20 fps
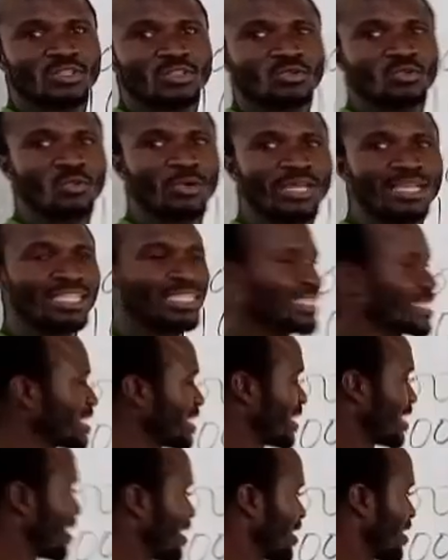20.
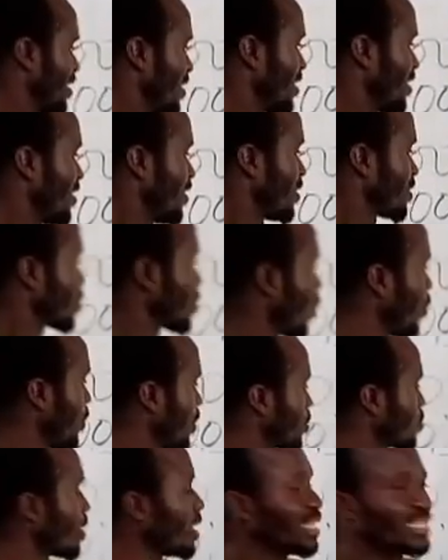So
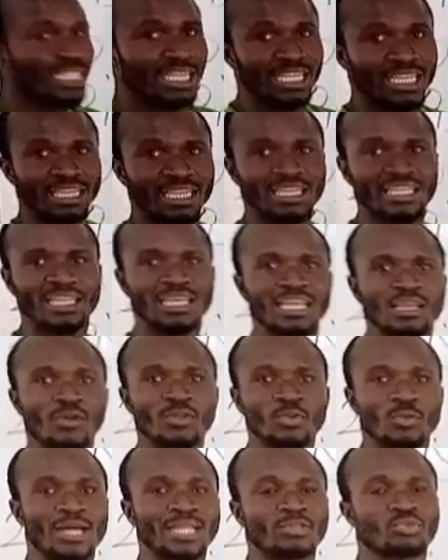with 20, you
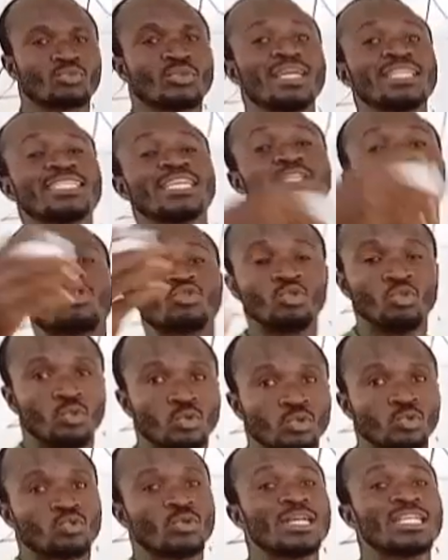want to write
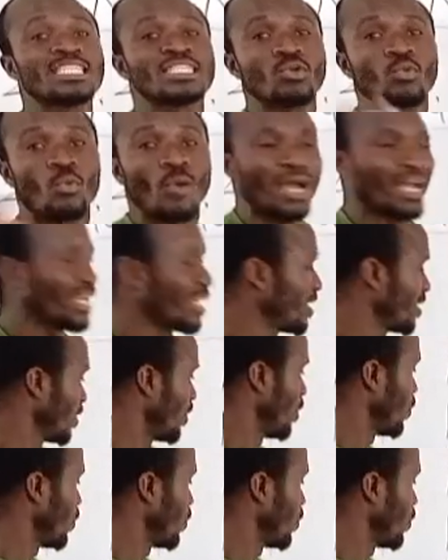22, 21.